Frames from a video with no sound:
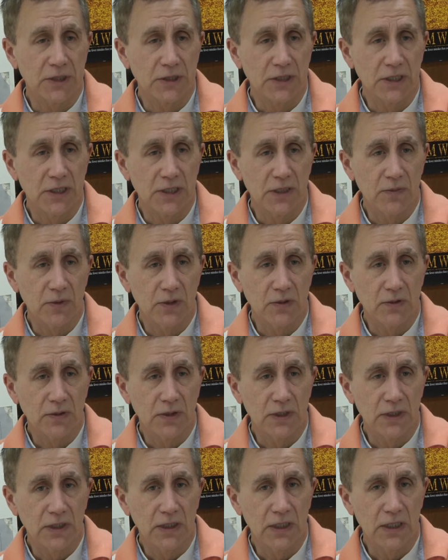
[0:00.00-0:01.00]

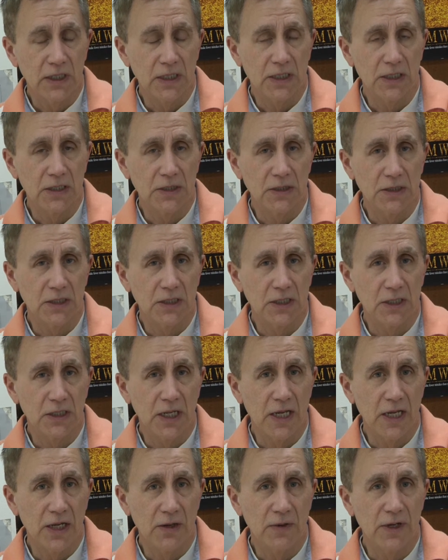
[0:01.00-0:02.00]
Sustainability. It is
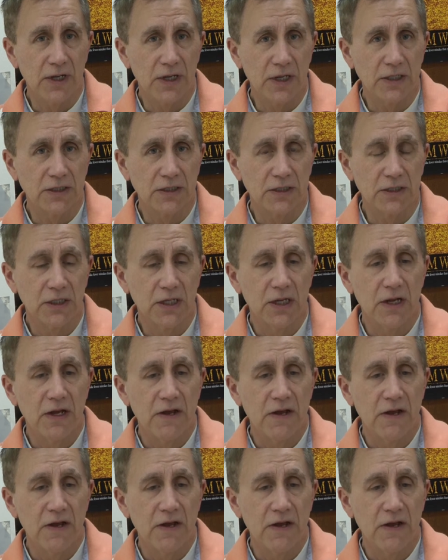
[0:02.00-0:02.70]
entering its